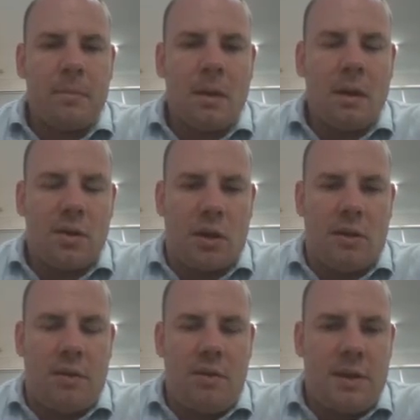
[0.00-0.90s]
So
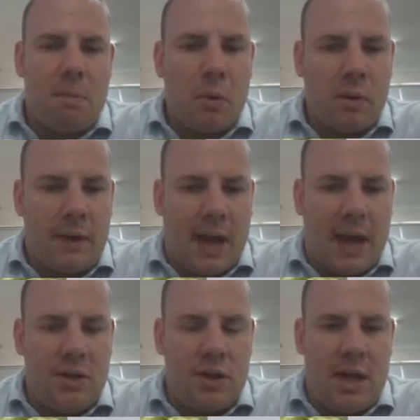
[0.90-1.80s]
there is a
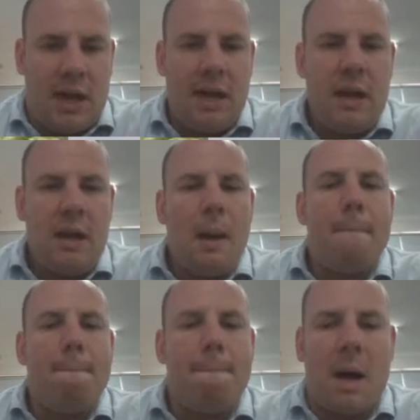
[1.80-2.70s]
modification here,
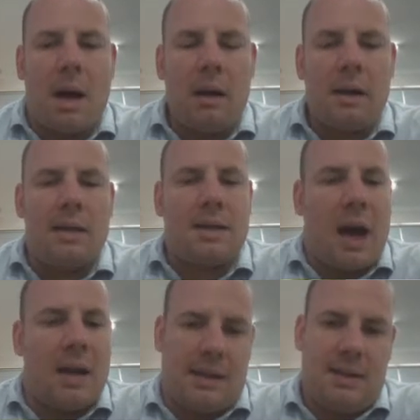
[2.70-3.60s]
but it's
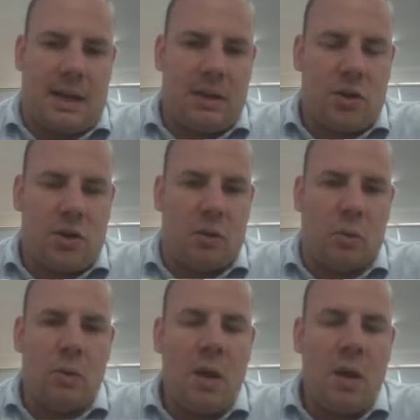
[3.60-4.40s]
unintentional.